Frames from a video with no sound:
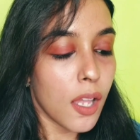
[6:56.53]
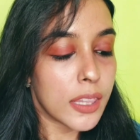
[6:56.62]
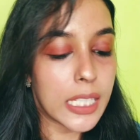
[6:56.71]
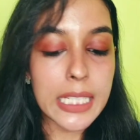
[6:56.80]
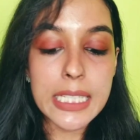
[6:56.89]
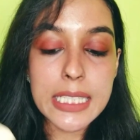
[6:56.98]

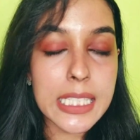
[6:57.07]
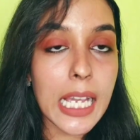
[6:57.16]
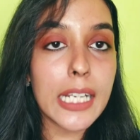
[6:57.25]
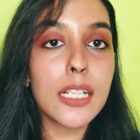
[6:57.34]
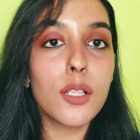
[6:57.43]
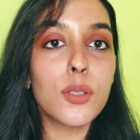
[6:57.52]
The
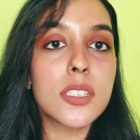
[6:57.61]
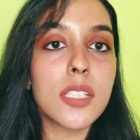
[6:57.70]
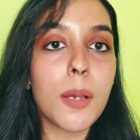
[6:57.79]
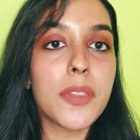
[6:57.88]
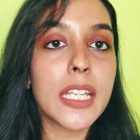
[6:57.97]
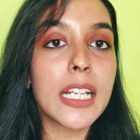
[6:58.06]
inside looks
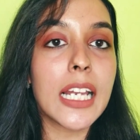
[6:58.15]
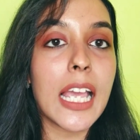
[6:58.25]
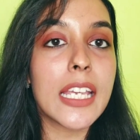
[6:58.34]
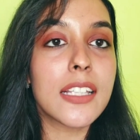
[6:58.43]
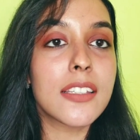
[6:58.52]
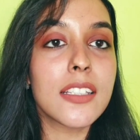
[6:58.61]
something
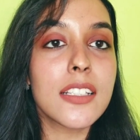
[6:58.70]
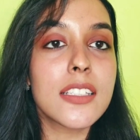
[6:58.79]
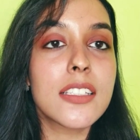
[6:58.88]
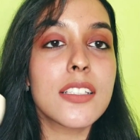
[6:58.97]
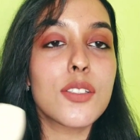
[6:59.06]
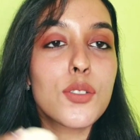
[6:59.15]
like this.
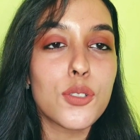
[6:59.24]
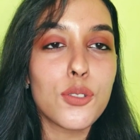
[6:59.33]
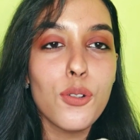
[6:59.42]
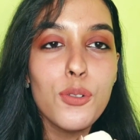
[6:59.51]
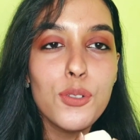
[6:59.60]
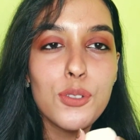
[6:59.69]
This is
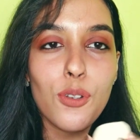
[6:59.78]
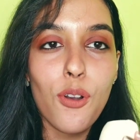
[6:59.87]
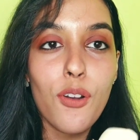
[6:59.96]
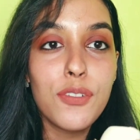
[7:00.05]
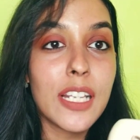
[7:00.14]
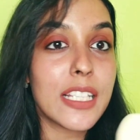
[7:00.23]
so
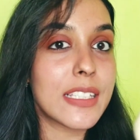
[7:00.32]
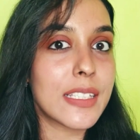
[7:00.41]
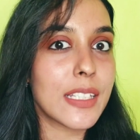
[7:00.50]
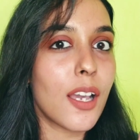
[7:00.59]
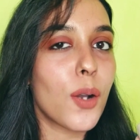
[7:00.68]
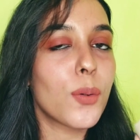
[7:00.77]
soft. Let's
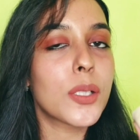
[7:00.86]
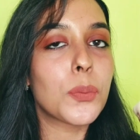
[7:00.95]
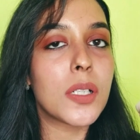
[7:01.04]
see how it